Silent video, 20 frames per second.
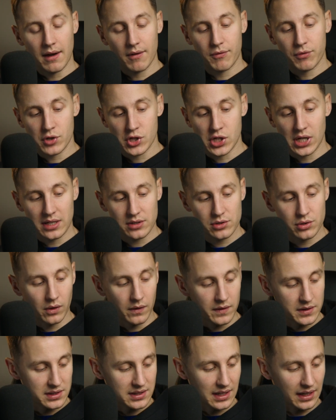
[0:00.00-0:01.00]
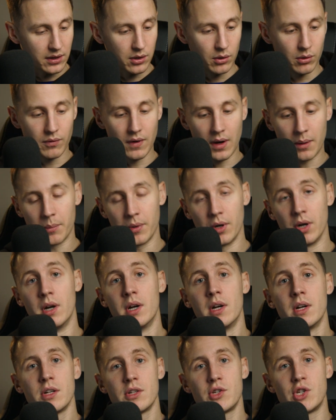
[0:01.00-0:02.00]
for Chancellor on the 6th of November.
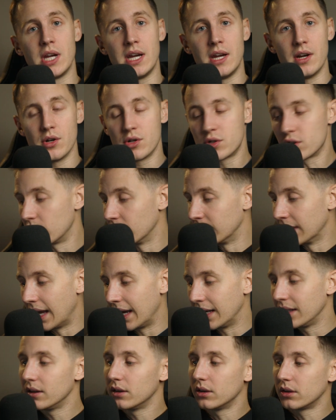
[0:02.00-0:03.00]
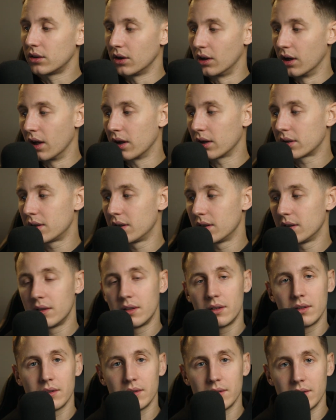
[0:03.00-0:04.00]
Cheers, good night, good luck,
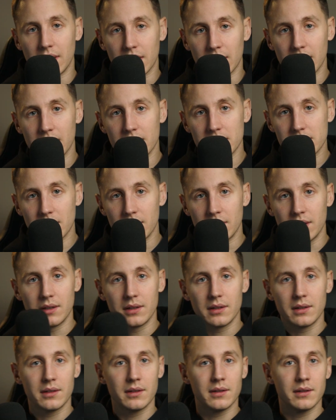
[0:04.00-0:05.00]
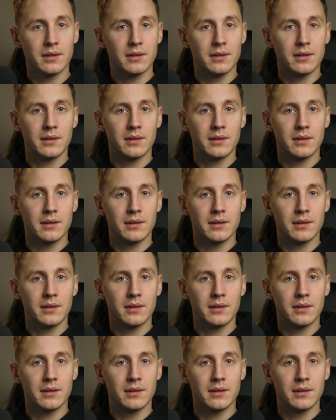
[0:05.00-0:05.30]
take it easy.